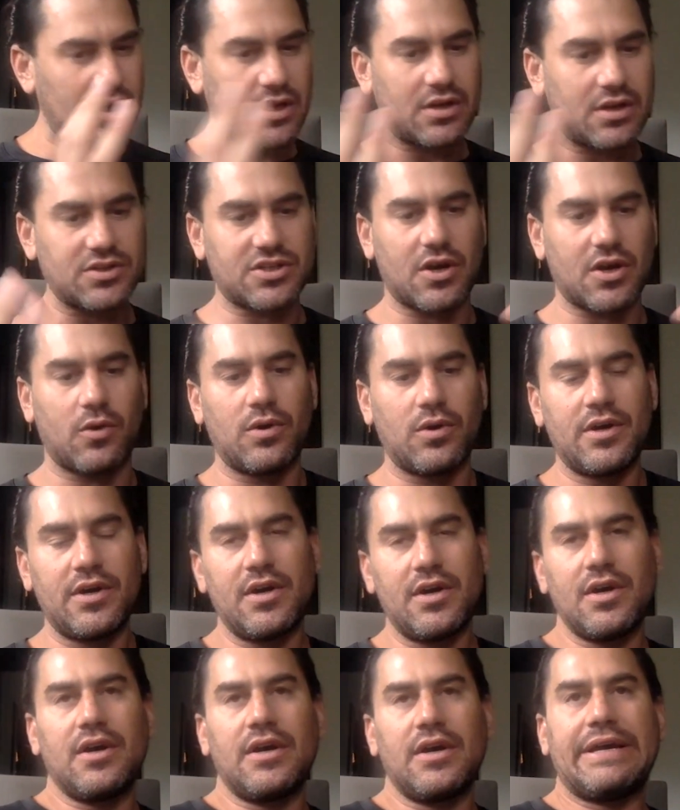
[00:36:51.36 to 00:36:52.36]
So,
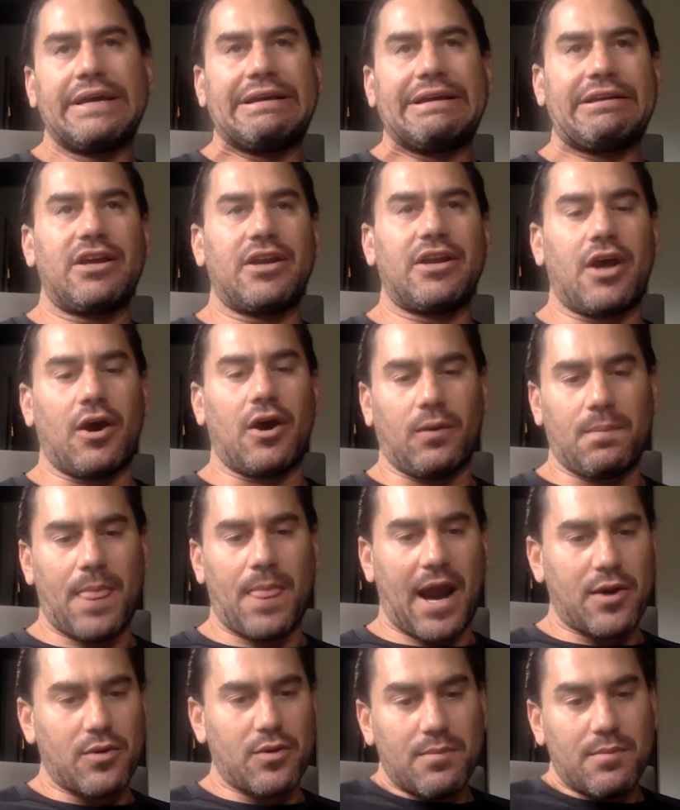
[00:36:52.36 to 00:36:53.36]

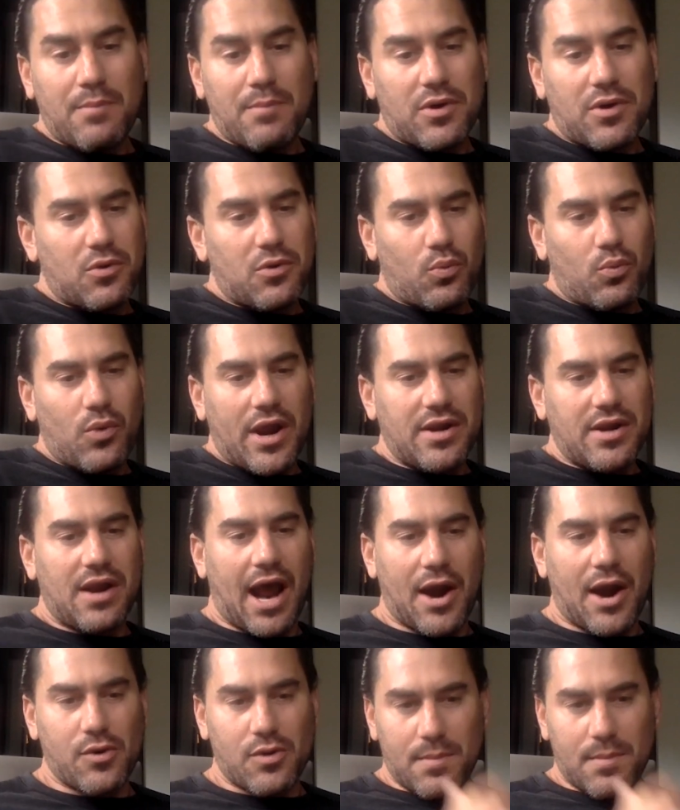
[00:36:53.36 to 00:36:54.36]
I remember when
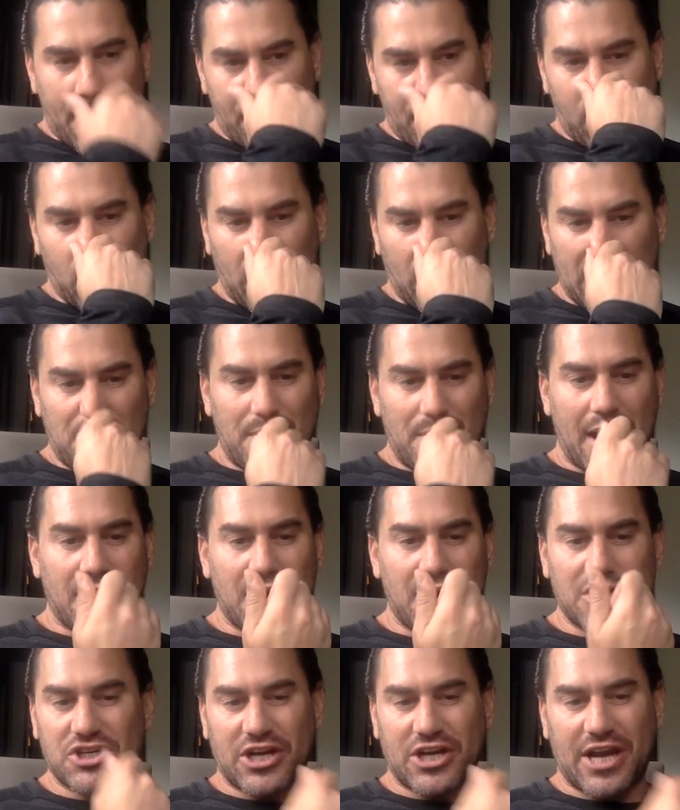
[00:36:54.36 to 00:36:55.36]

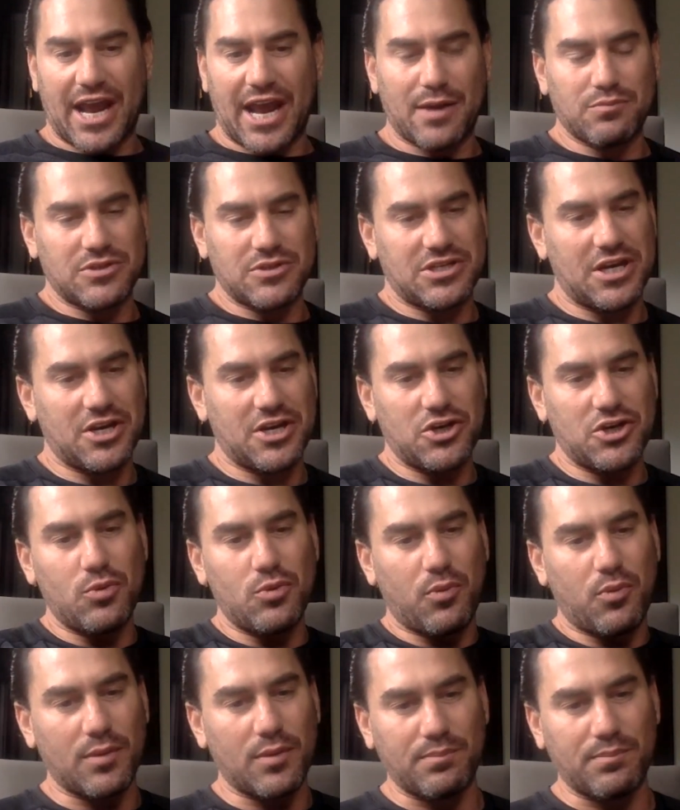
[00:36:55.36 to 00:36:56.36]
Barish came to
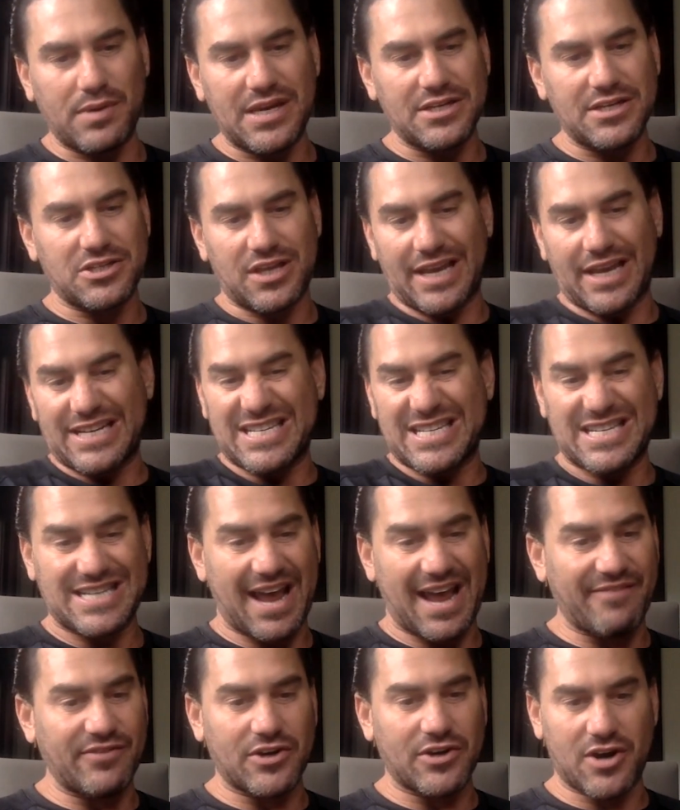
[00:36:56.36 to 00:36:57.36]
Newport Beach like
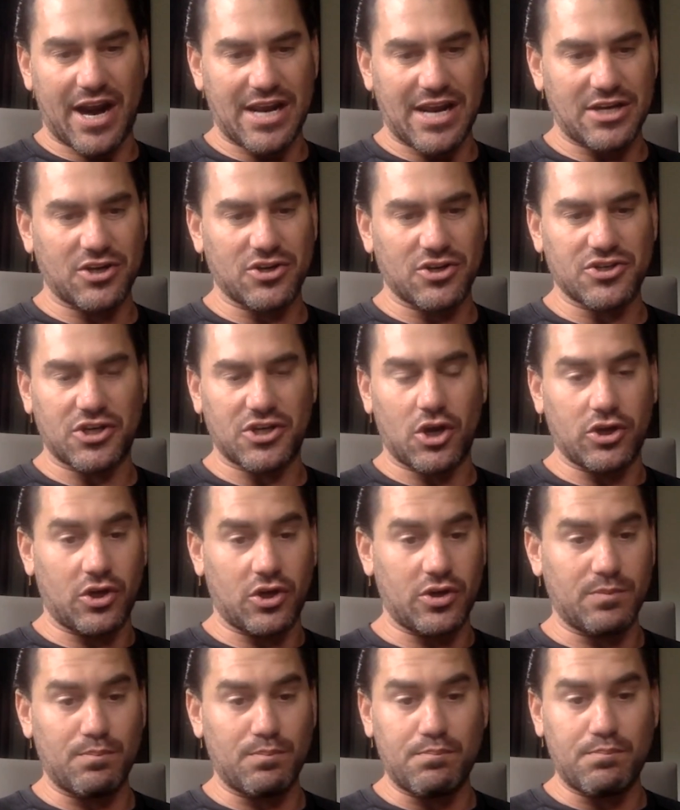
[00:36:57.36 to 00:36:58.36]
7 or 8 years ago,
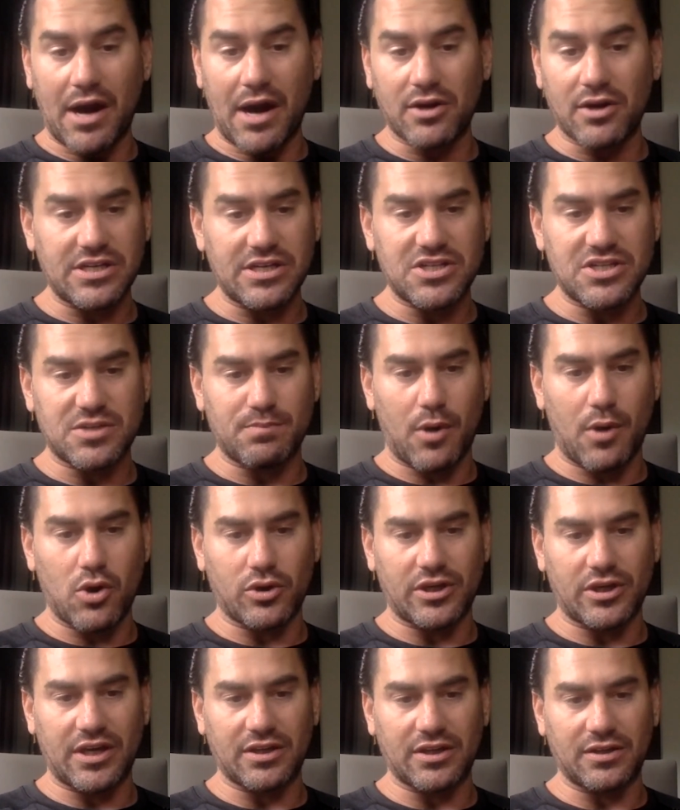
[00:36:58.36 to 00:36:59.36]
he barely
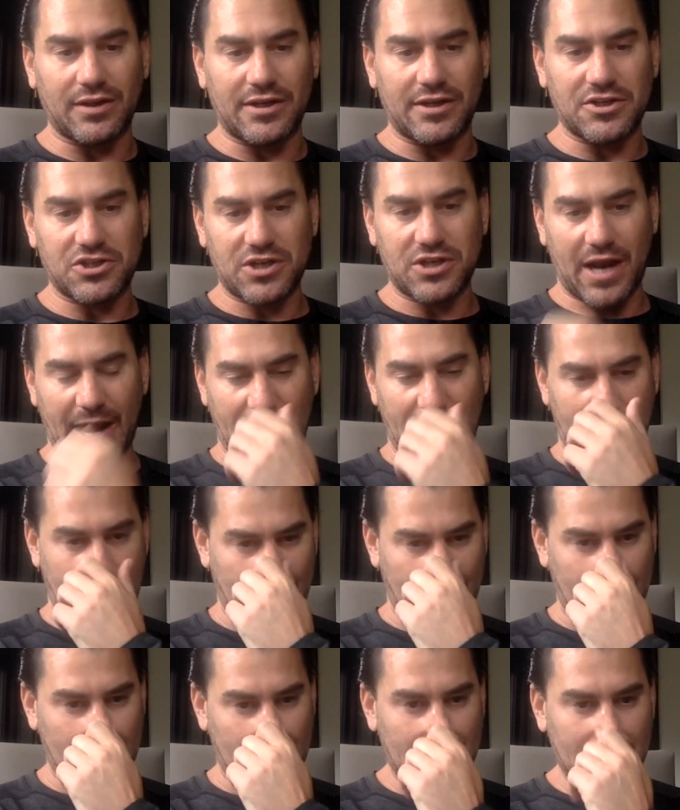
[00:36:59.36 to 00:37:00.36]
spoke English
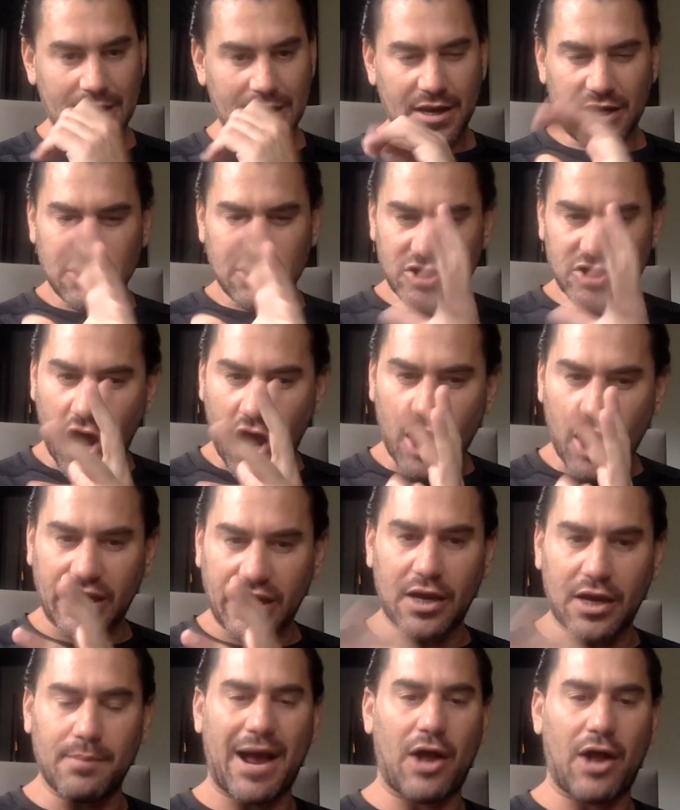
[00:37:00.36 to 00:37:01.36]
and
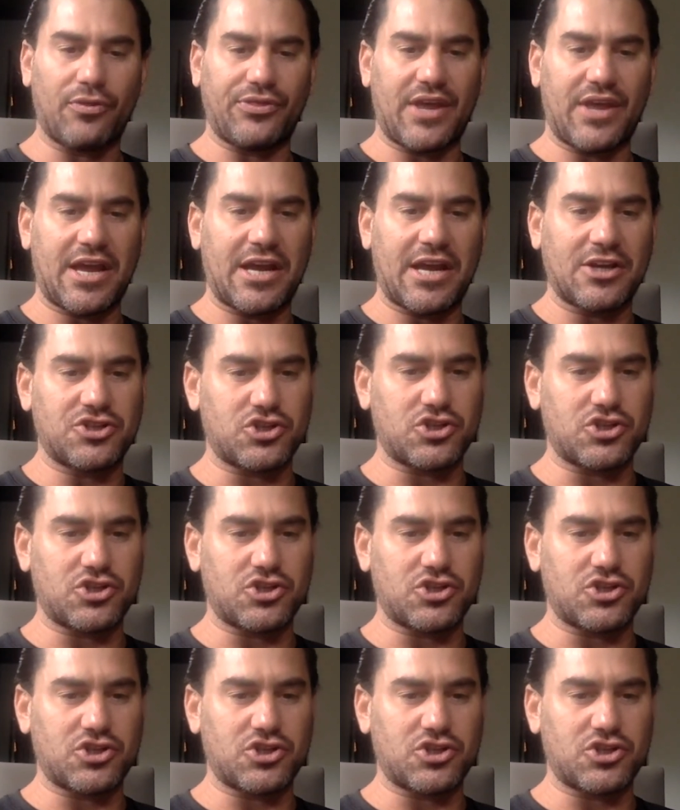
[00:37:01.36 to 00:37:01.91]
talking about things,